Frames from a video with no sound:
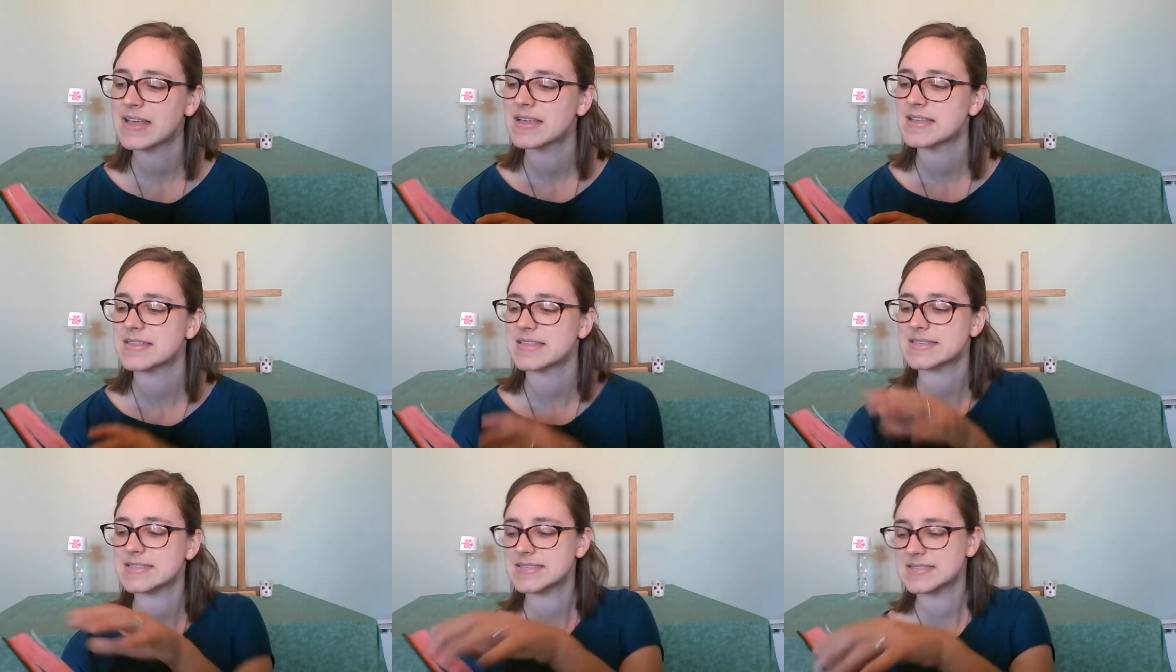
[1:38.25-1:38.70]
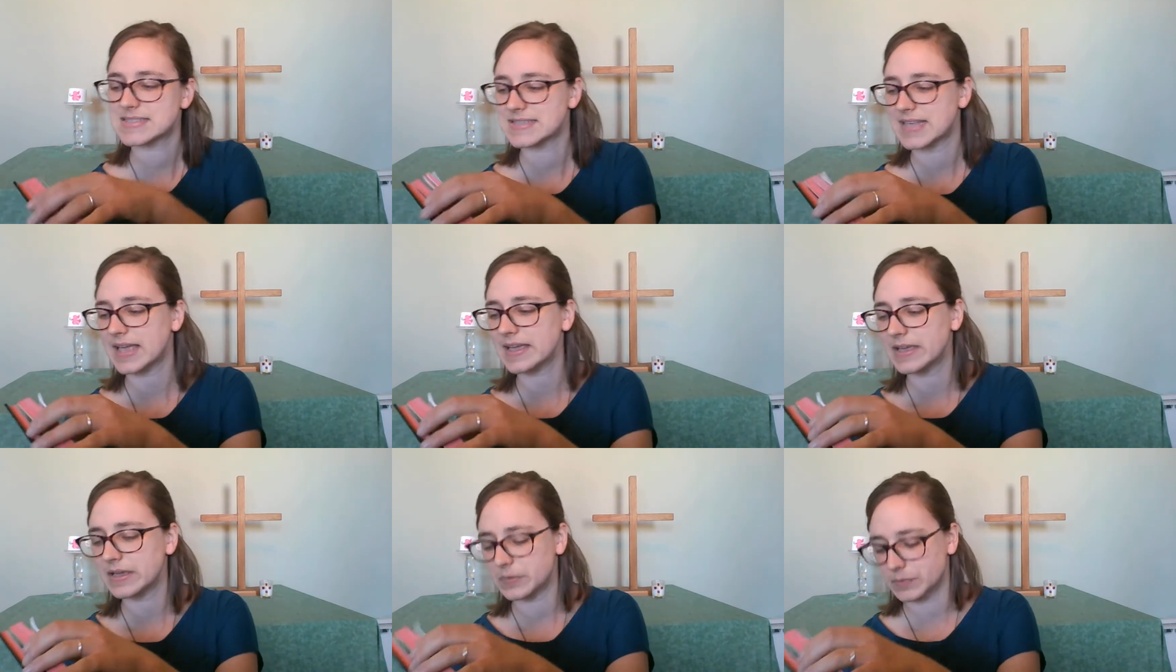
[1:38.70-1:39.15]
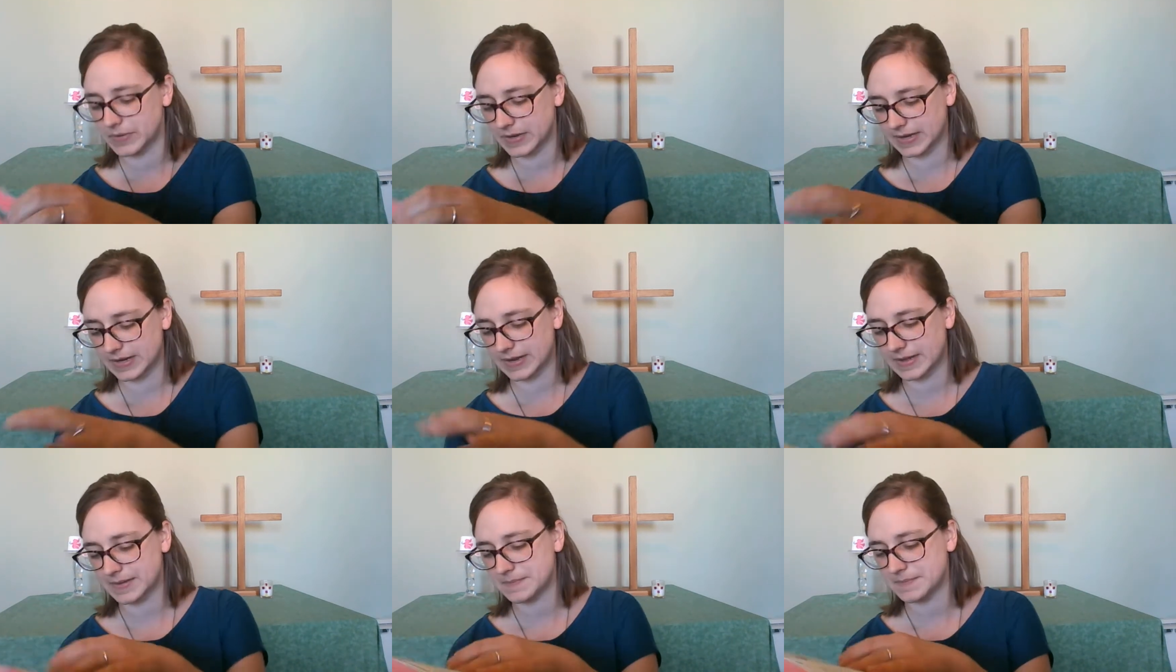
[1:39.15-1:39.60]
The second
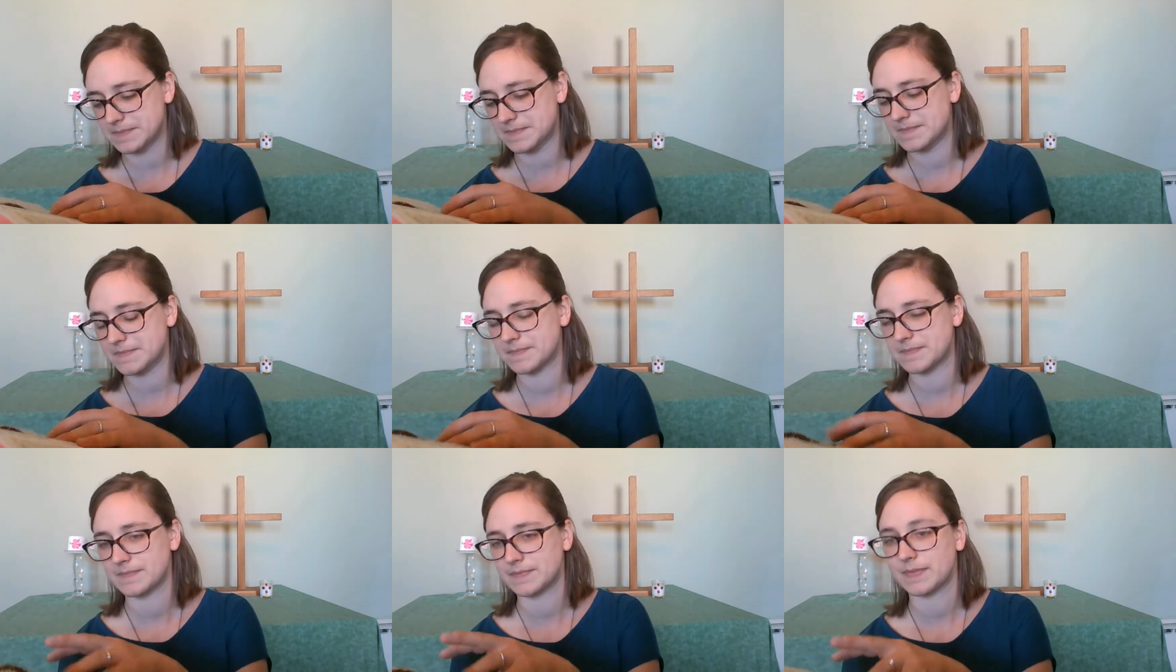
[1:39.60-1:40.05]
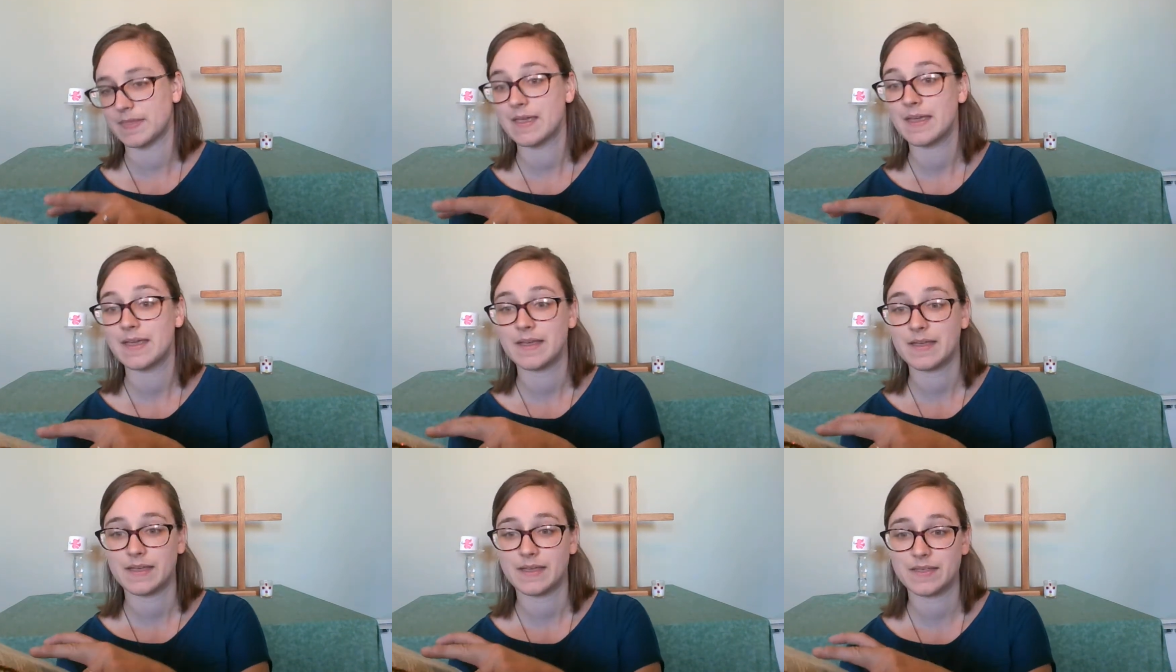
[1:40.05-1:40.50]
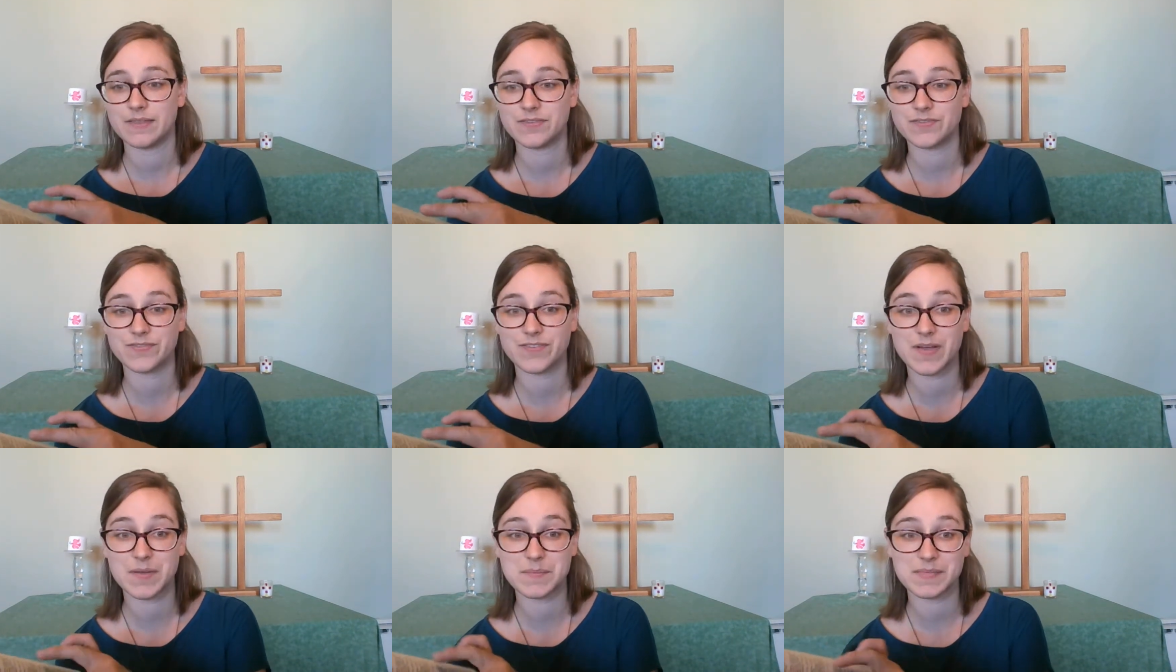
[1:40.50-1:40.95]
reading is
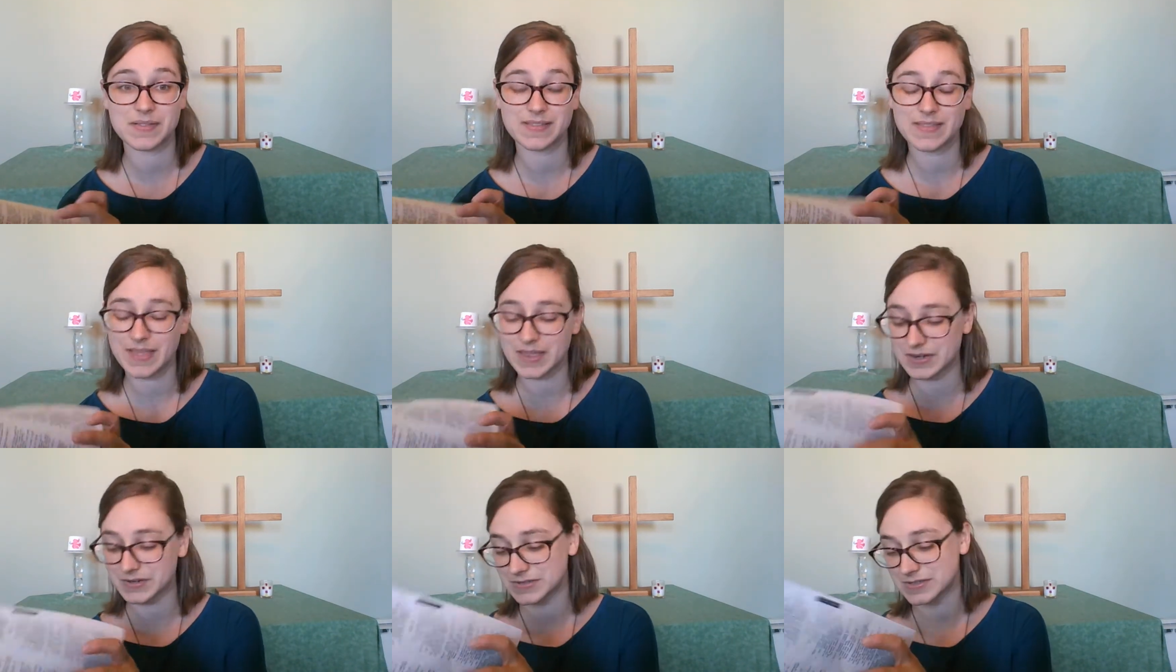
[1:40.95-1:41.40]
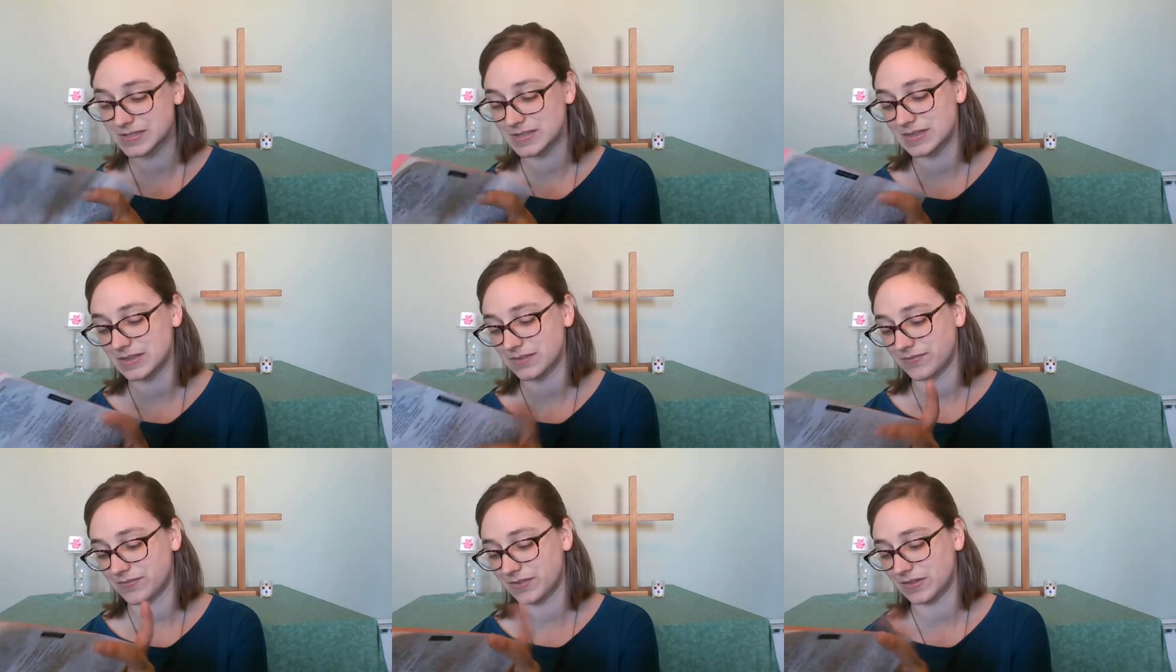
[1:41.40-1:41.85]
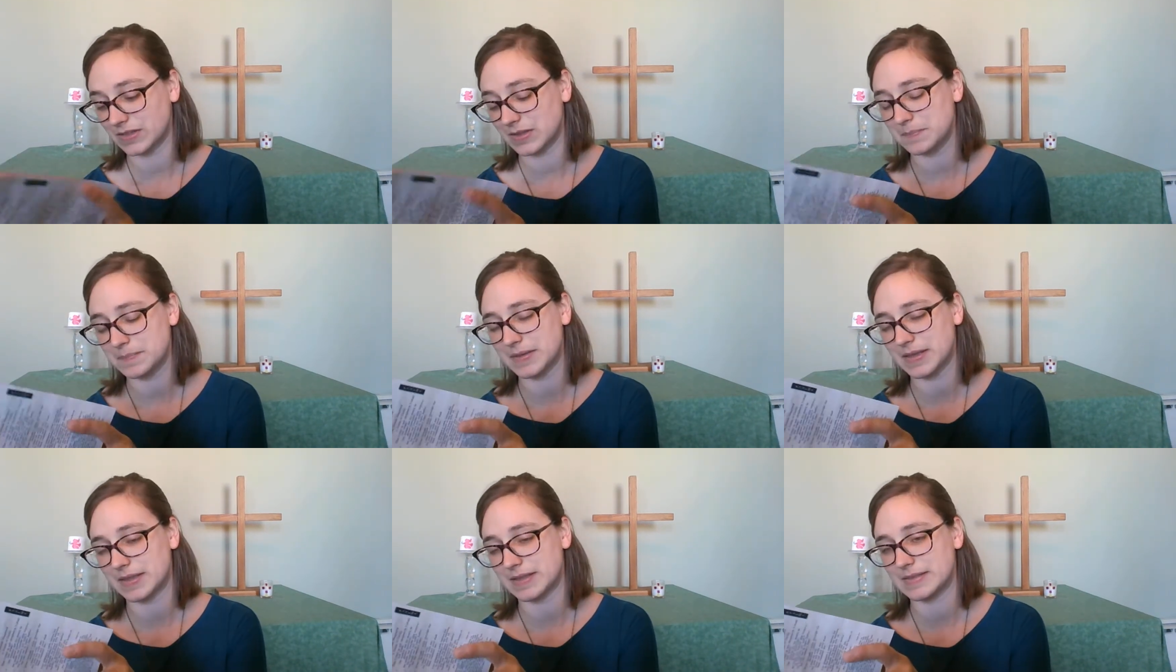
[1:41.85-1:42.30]
from the letter to the
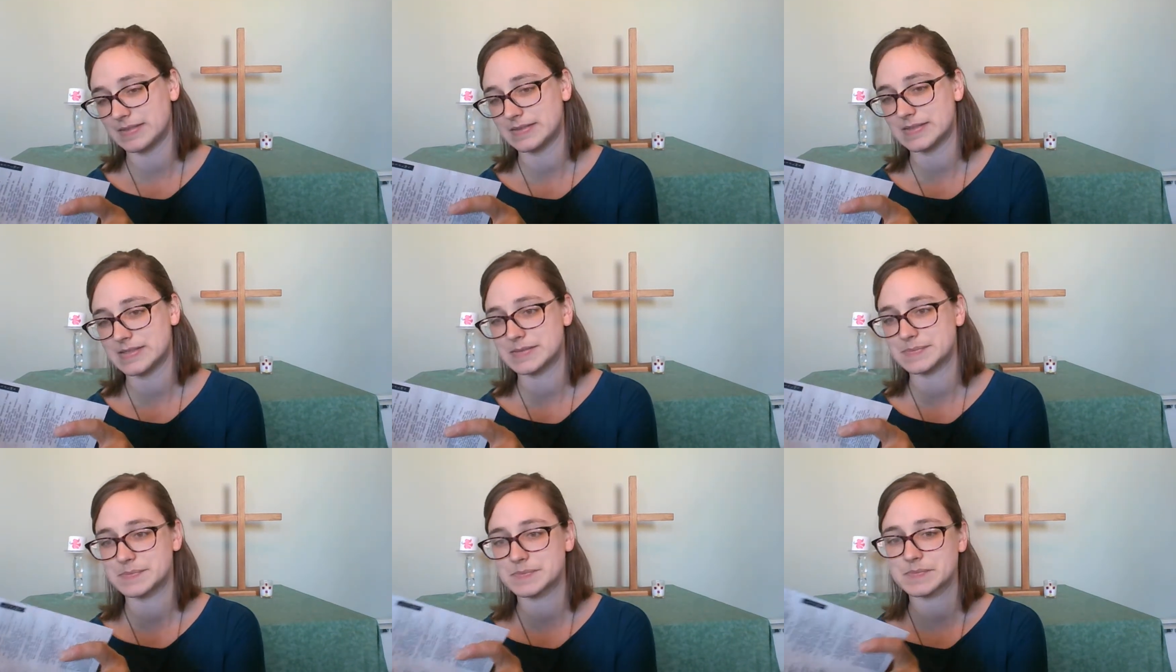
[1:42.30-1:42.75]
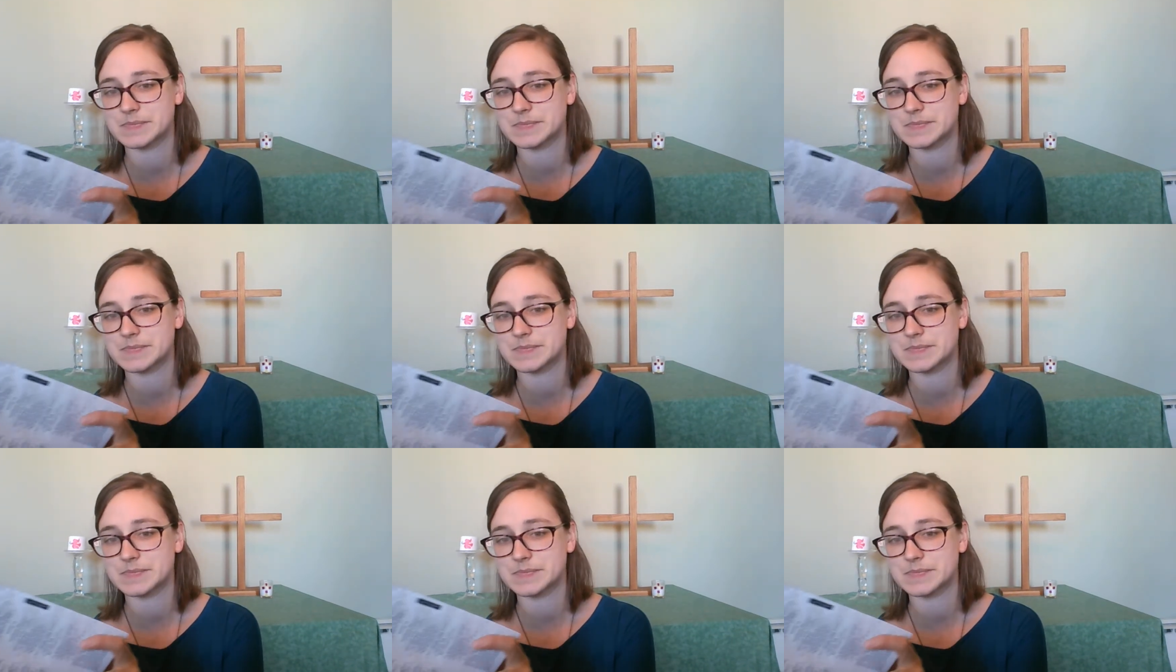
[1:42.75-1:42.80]
Philippians.